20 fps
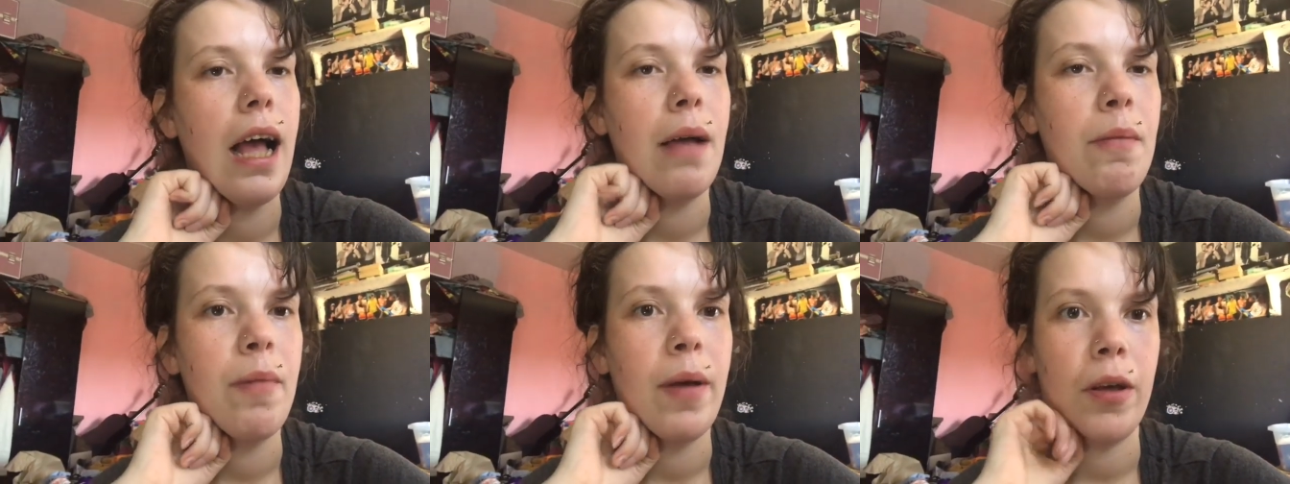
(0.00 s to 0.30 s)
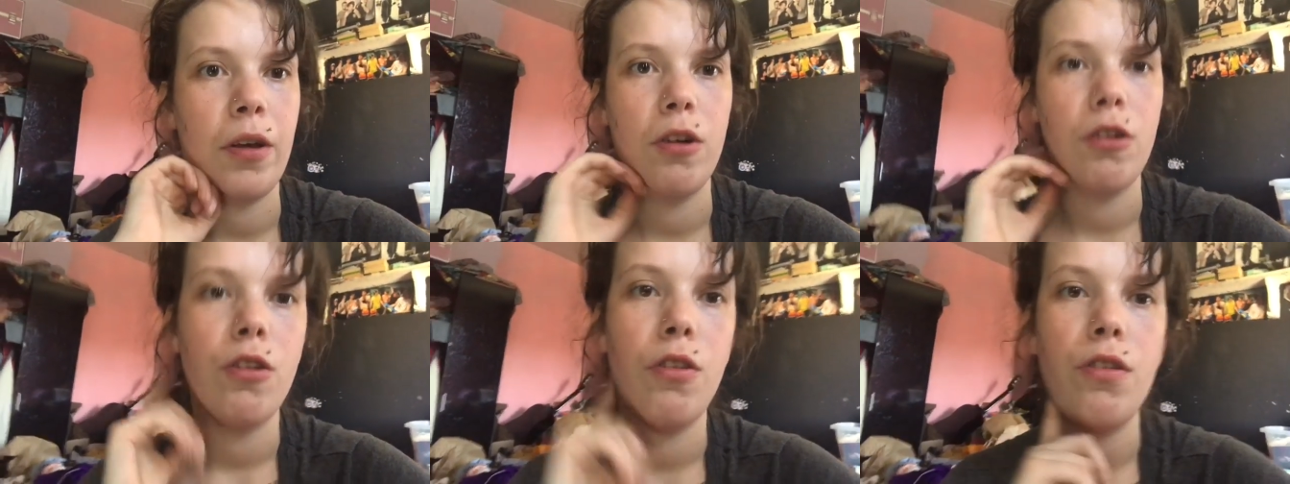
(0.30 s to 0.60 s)
My
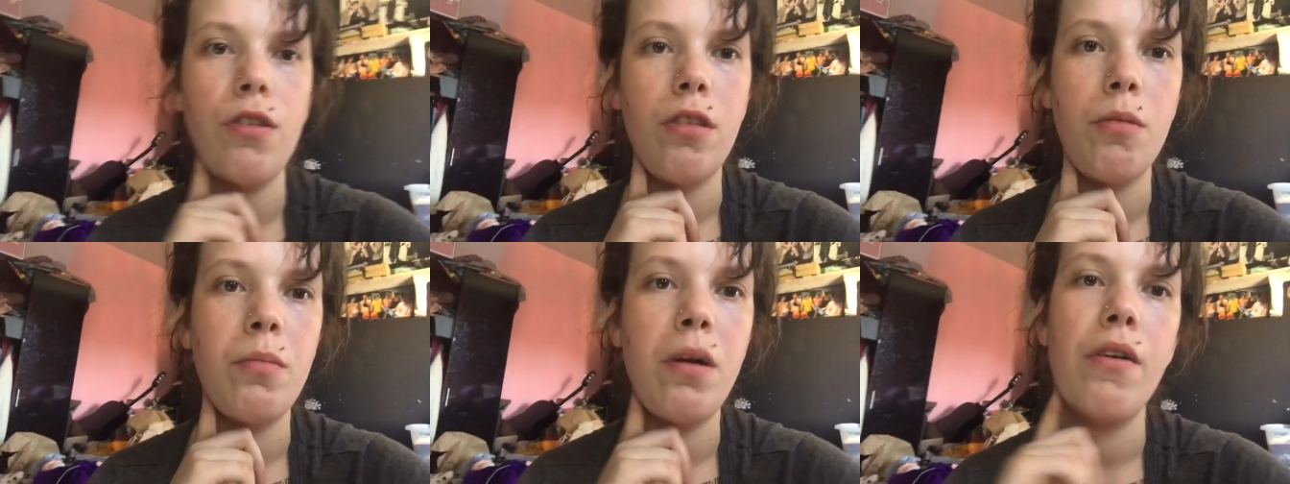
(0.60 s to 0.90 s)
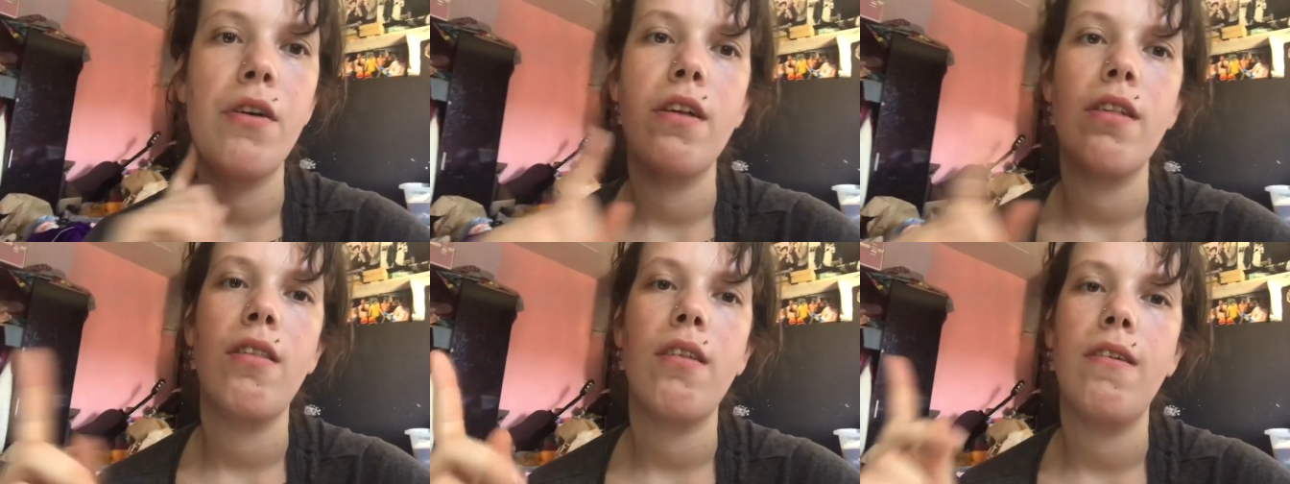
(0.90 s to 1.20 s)
goals for
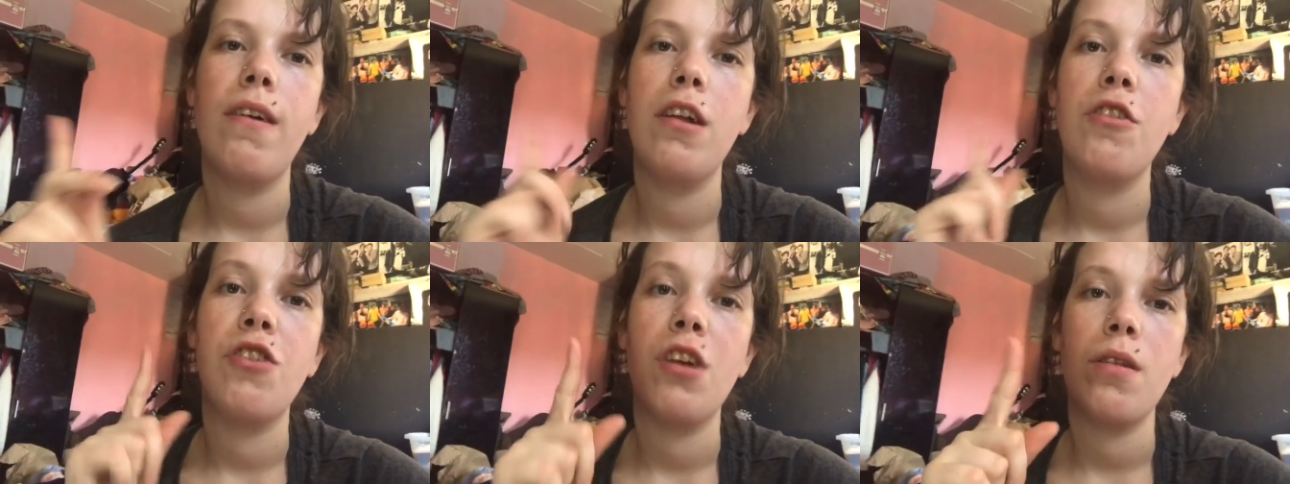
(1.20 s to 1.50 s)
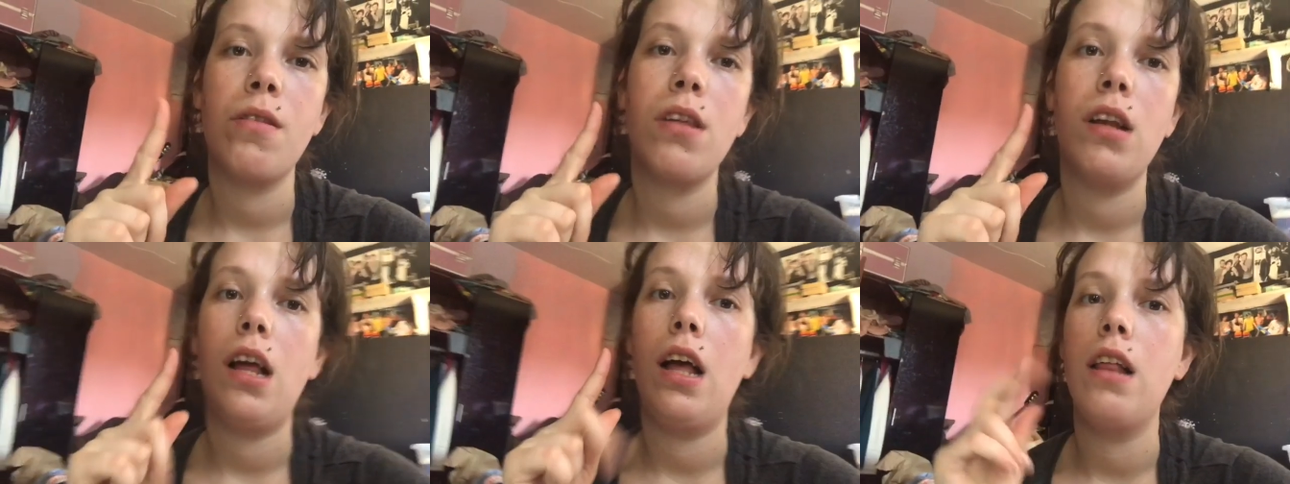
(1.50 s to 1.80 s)
tomorrow is to write
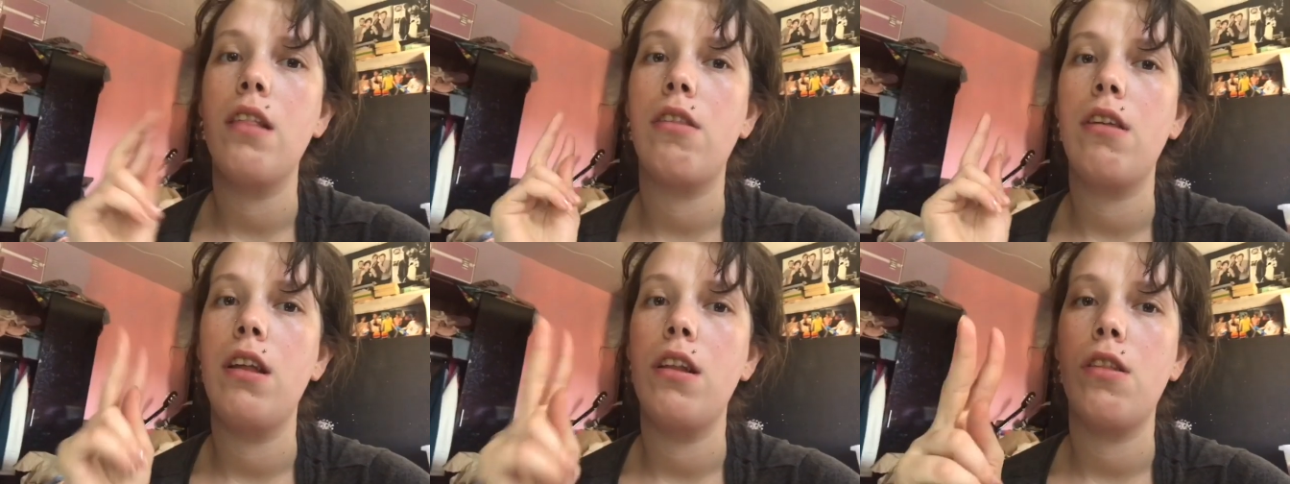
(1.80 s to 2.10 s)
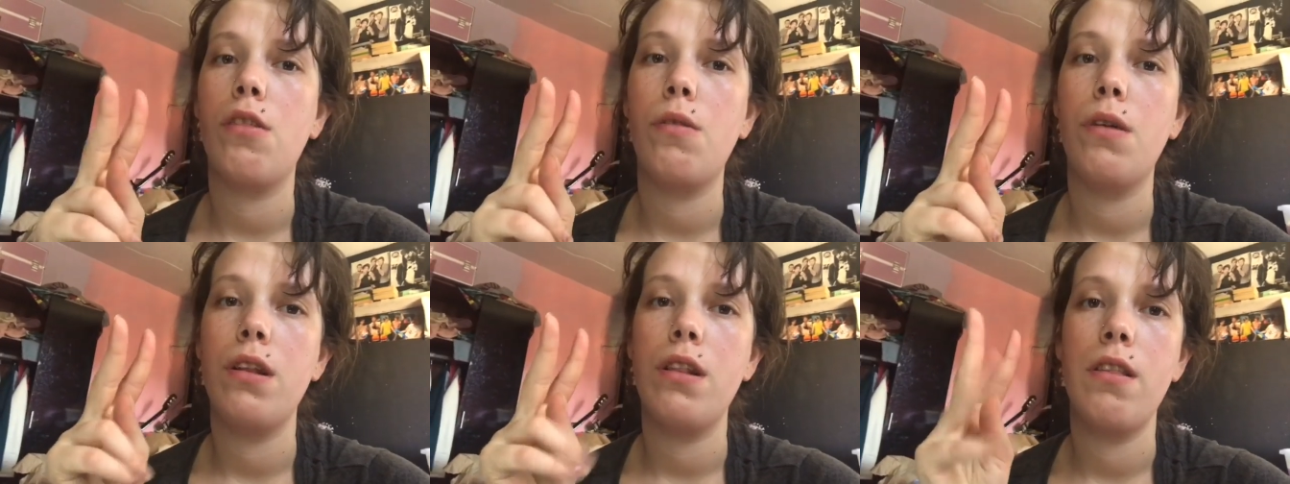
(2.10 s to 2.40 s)
chapter 19,
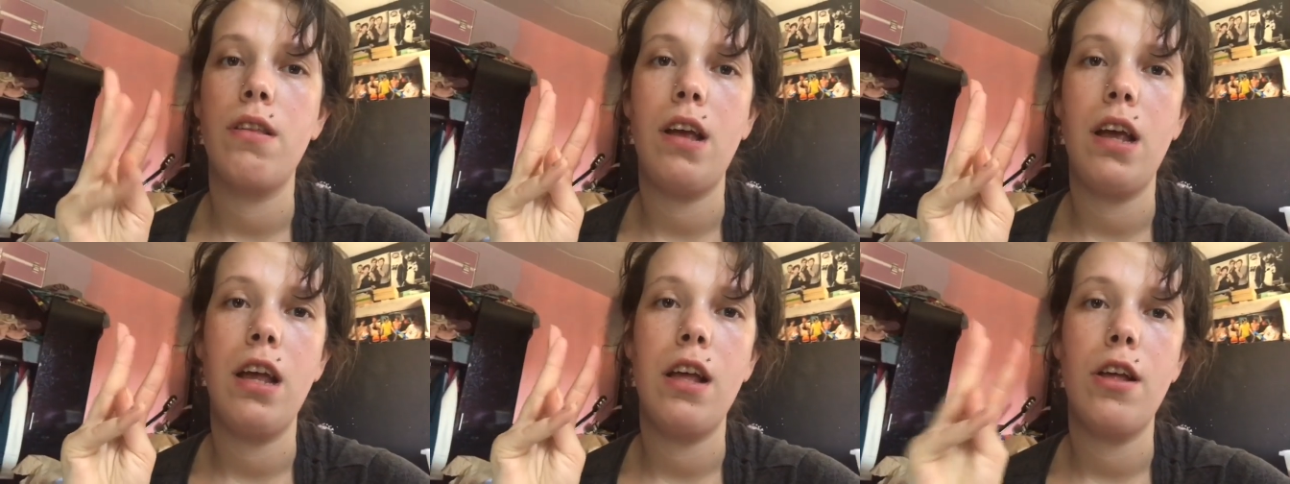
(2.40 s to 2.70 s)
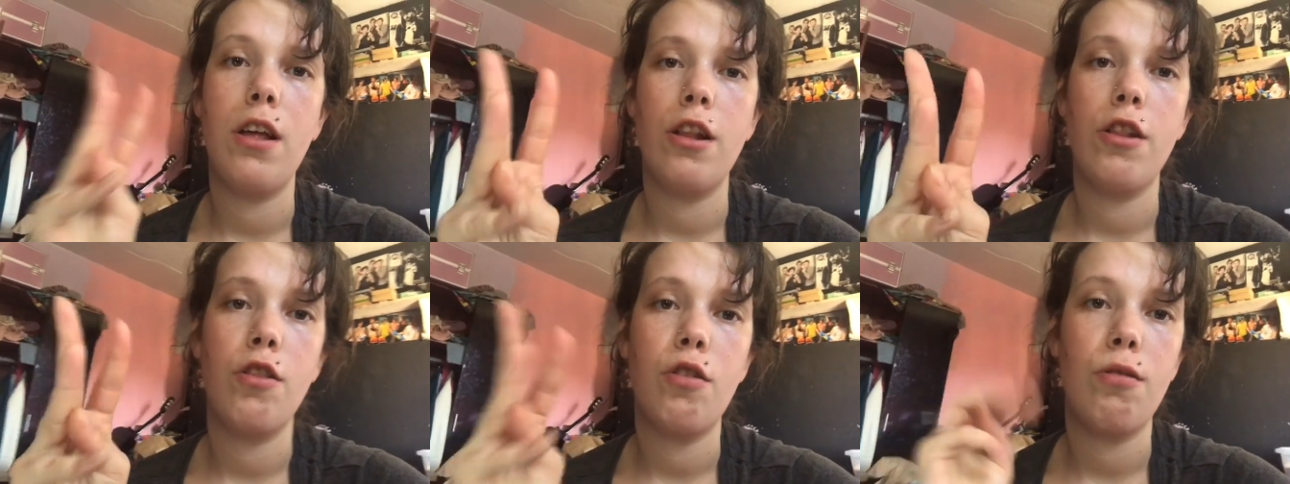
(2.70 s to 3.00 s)
20
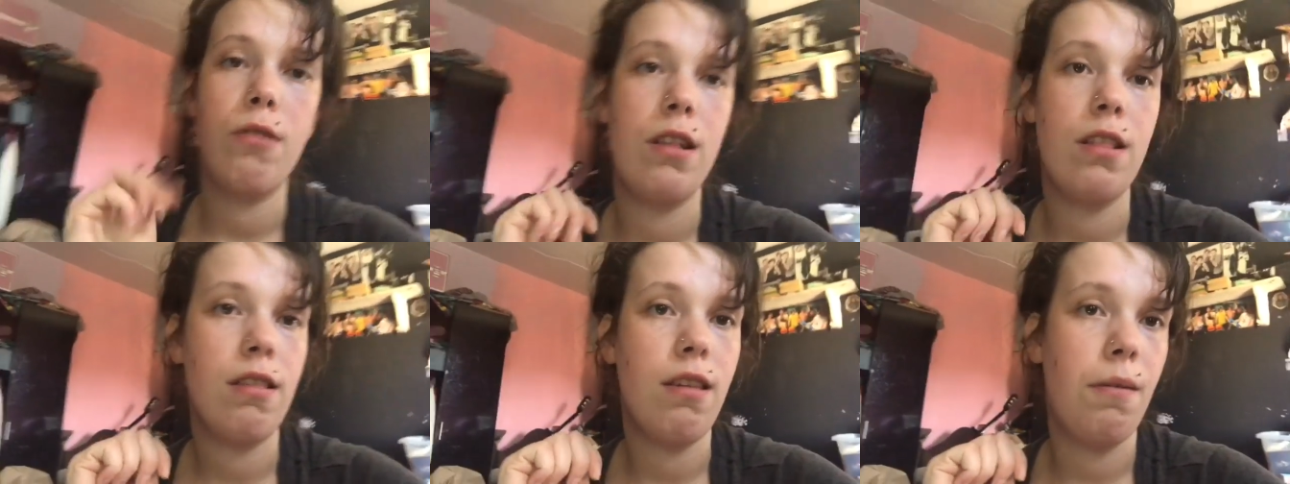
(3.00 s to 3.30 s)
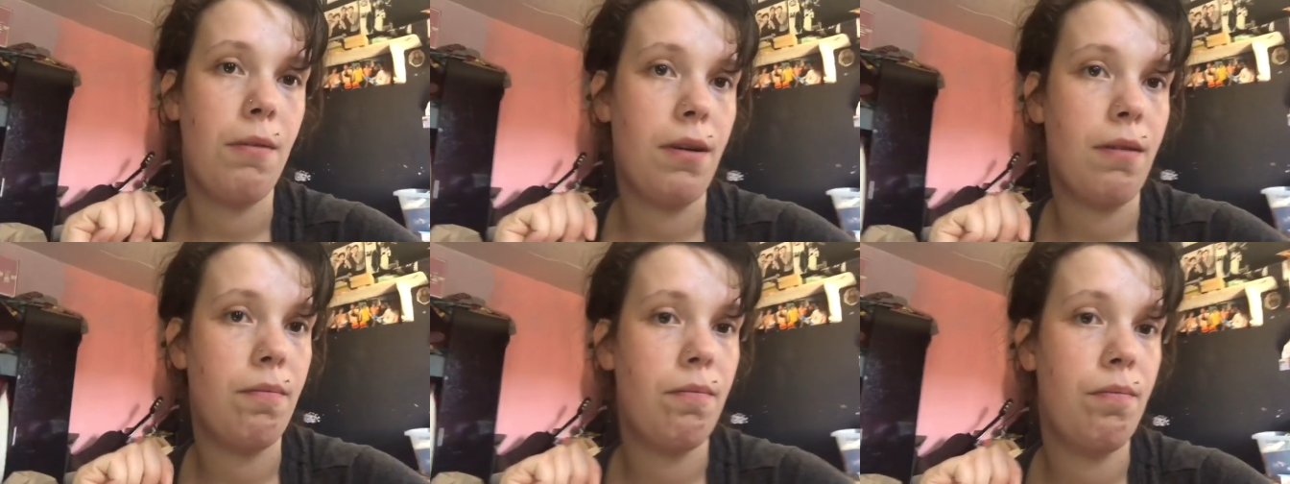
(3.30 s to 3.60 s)
and
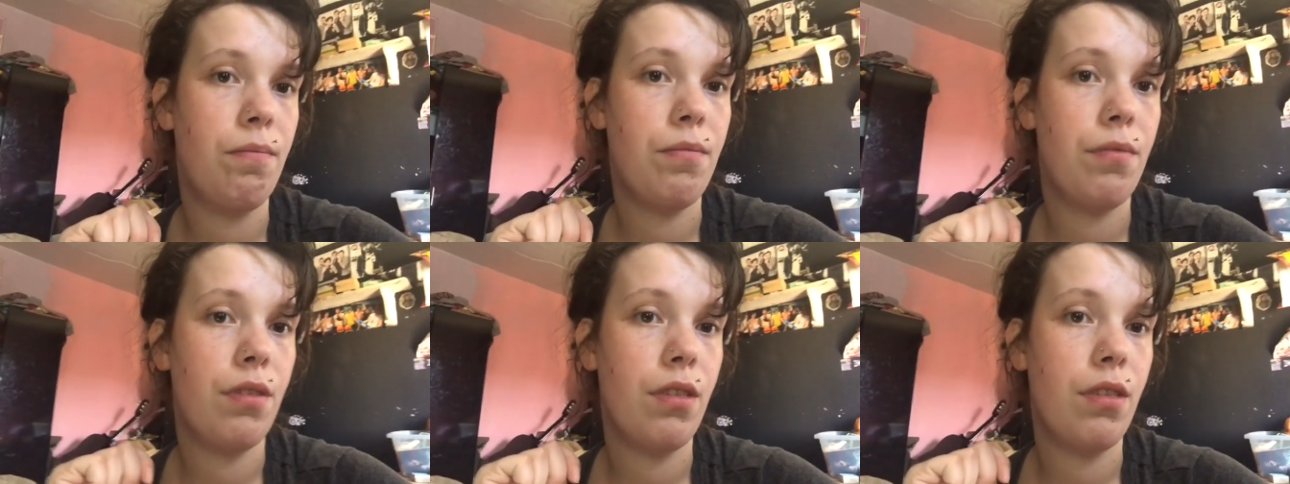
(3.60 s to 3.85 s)
21.